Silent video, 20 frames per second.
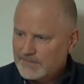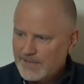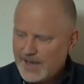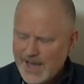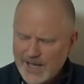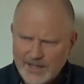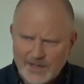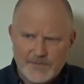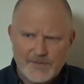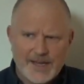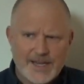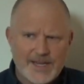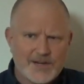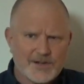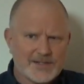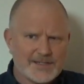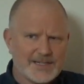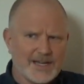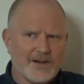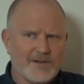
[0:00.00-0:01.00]
Elevate
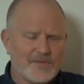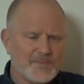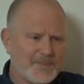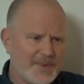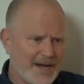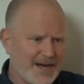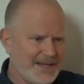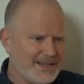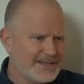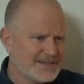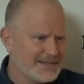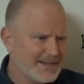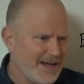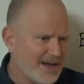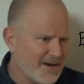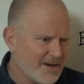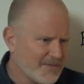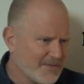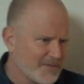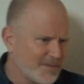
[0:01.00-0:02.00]
yourself by the
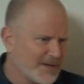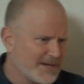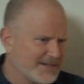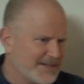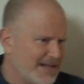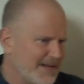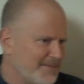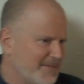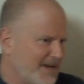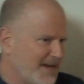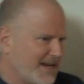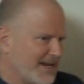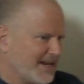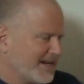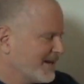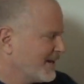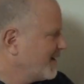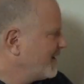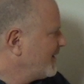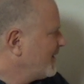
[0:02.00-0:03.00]
self. What does that
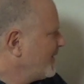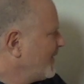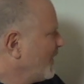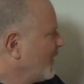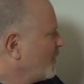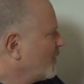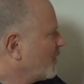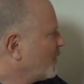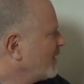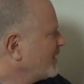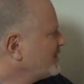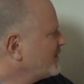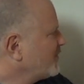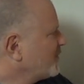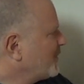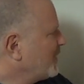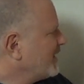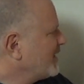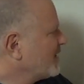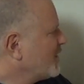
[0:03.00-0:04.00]
mean? Well, once
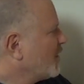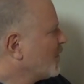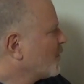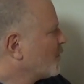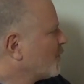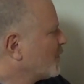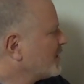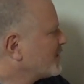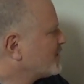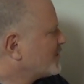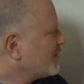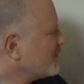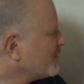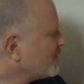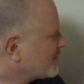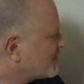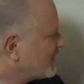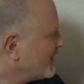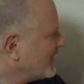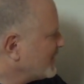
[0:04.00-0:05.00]
you've been
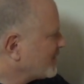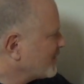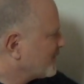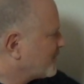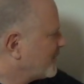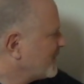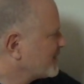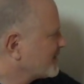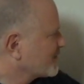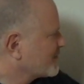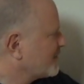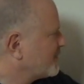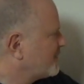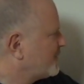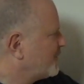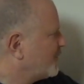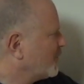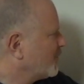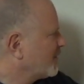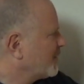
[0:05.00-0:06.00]
reduced into physical
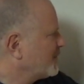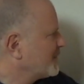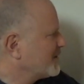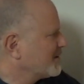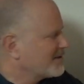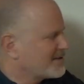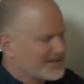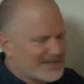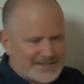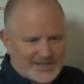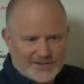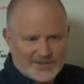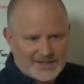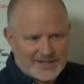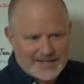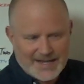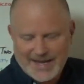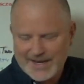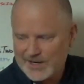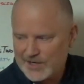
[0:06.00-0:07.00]
form, you're still
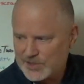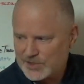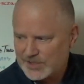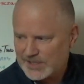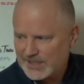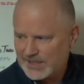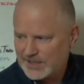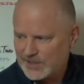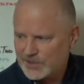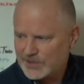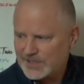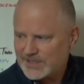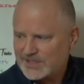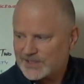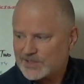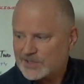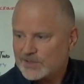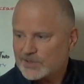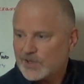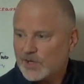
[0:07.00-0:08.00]
the energy. You're
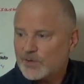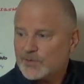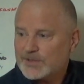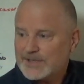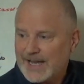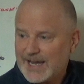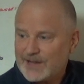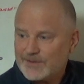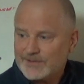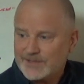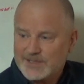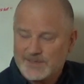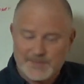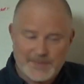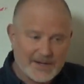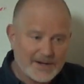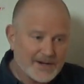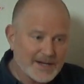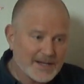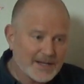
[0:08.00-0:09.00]
just slowed down
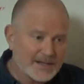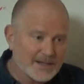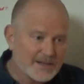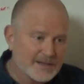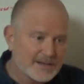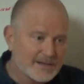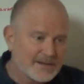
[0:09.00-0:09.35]
spirit.